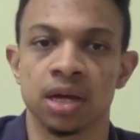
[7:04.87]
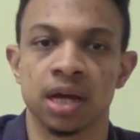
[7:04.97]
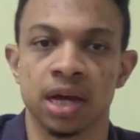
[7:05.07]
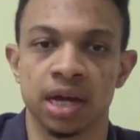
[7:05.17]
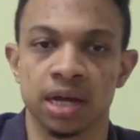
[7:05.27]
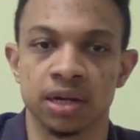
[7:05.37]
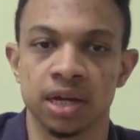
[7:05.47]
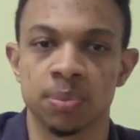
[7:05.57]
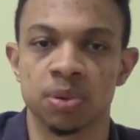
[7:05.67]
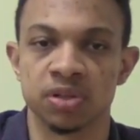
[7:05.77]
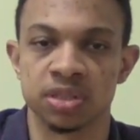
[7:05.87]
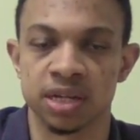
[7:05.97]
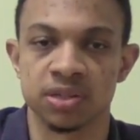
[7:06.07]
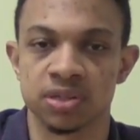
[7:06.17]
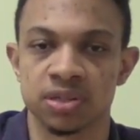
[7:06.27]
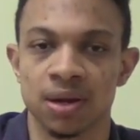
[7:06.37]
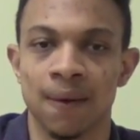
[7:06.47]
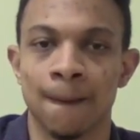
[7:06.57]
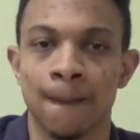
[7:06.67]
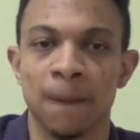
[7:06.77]
and it presents
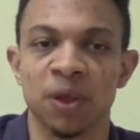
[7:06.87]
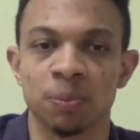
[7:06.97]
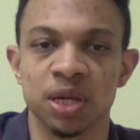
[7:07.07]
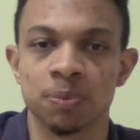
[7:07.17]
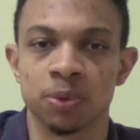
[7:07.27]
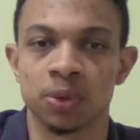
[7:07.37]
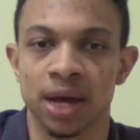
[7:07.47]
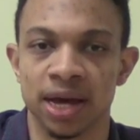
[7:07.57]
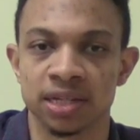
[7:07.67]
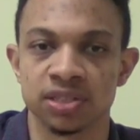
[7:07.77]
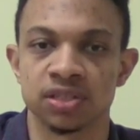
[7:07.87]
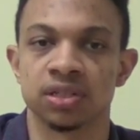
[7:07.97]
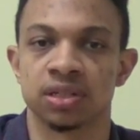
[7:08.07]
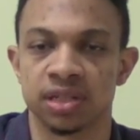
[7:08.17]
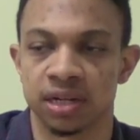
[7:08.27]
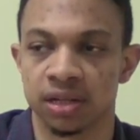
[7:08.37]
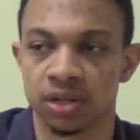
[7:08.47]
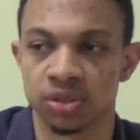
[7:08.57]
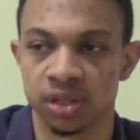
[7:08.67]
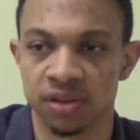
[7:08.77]
the people as
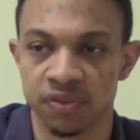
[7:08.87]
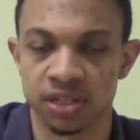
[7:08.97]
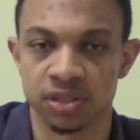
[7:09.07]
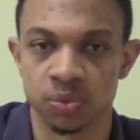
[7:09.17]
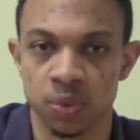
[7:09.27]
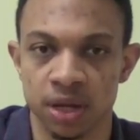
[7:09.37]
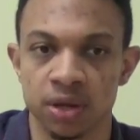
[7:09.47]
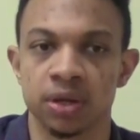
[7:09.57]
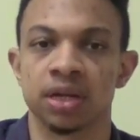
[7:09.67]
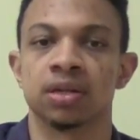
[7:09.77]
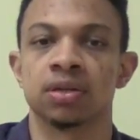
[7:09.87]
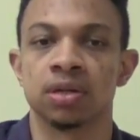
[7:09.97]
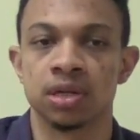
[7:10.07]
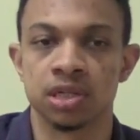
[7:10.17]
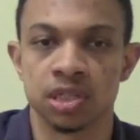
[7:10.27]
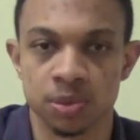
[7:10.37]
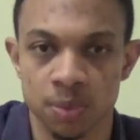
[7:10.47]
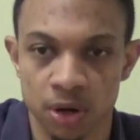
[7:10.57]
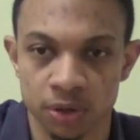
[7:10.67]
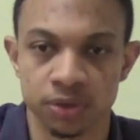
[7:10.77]
technologically advanced as well, and
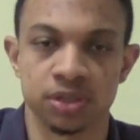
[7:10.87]
smart,